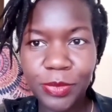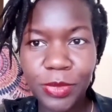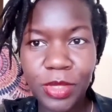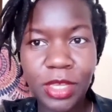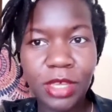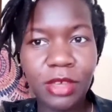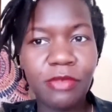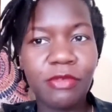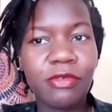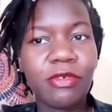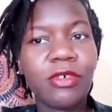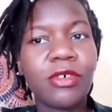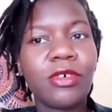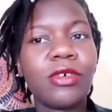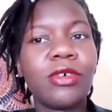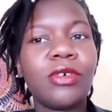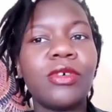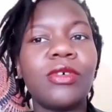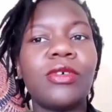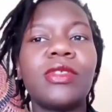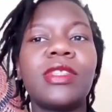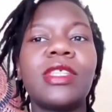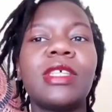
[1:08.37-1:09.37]

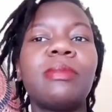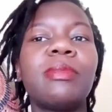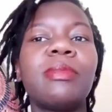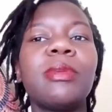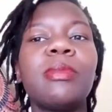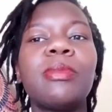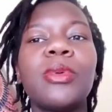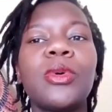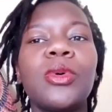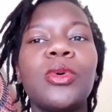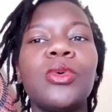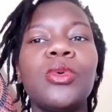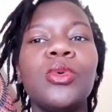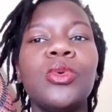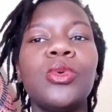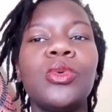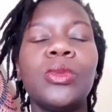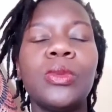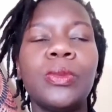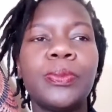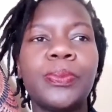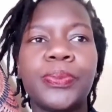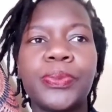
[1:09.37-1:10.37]
for the people who
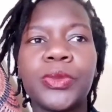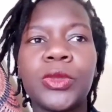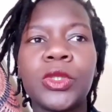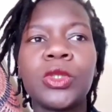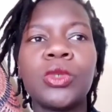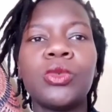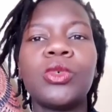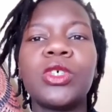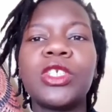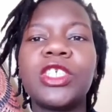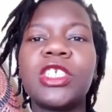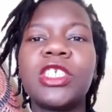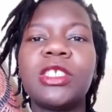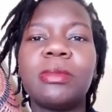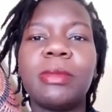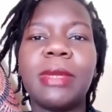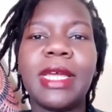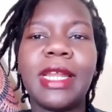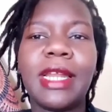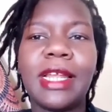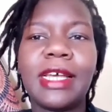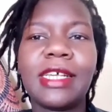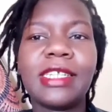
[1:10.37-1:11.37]
watched my
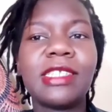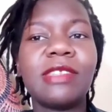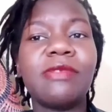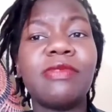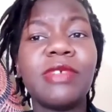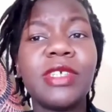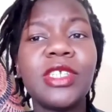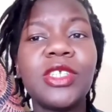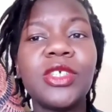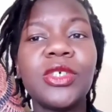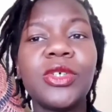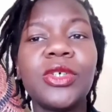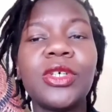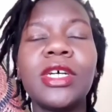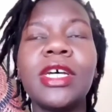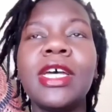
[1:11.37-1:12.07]
last video.